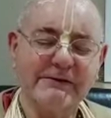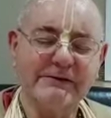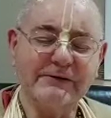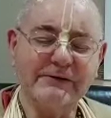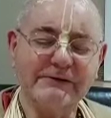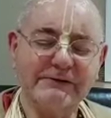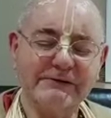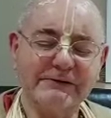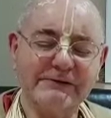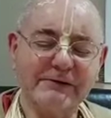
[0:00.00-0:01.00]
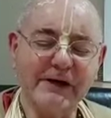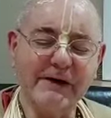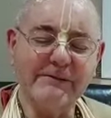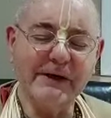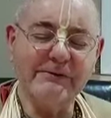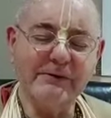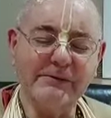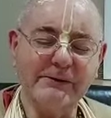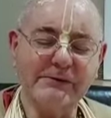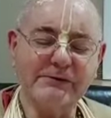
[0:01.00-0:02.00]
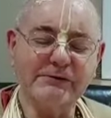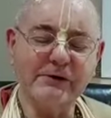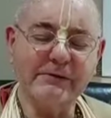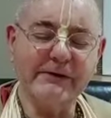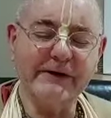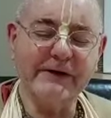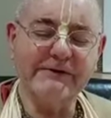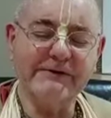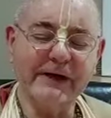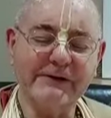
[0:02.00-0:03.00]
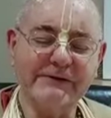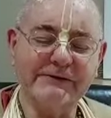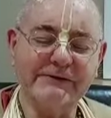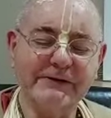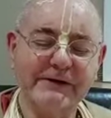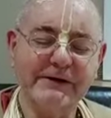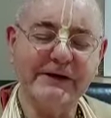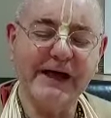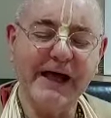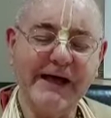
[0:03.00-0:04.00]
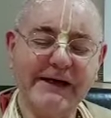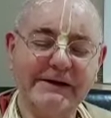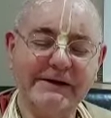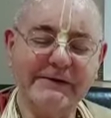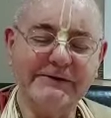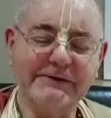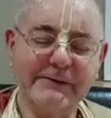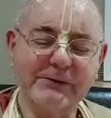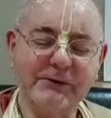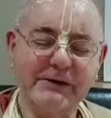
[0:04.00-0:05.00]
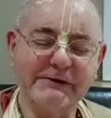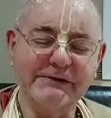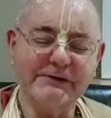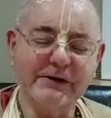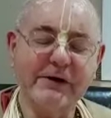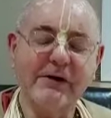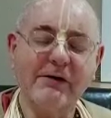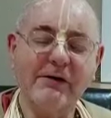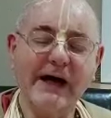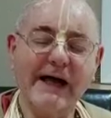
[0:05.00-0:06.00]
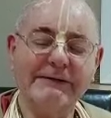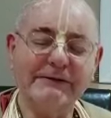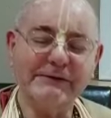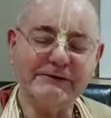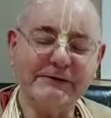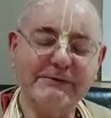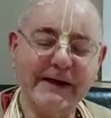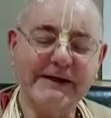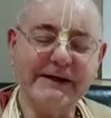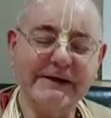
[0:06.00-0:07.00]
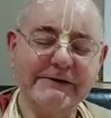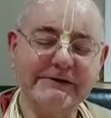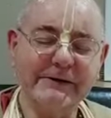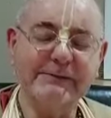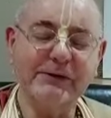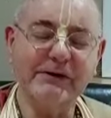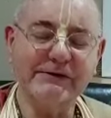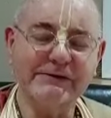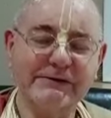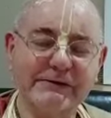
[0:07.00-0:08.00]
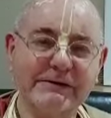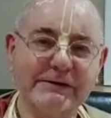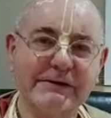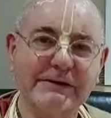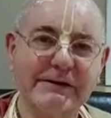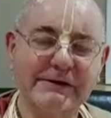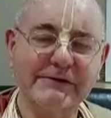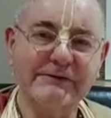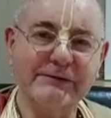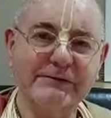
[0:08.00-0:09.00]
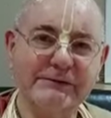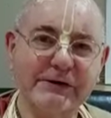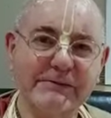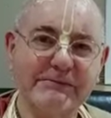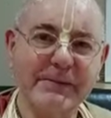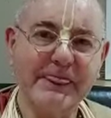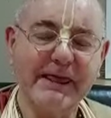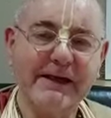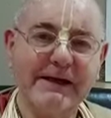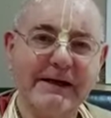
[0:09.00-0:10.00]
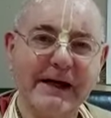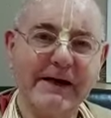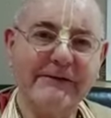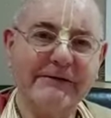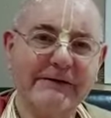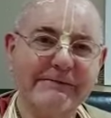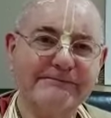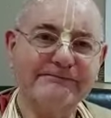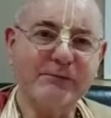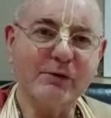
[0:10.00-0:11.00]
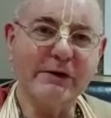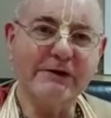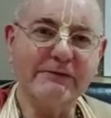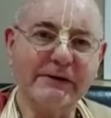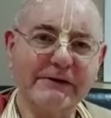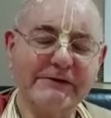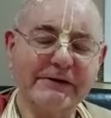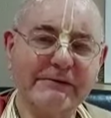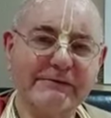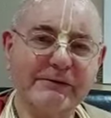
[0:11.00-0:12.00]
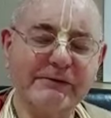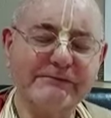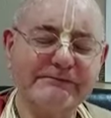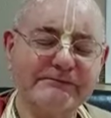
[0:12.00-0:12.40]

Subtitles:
So this is described by Rupa Goswami, the intense agony of separation or anticipating separation in the future. And the wonderful example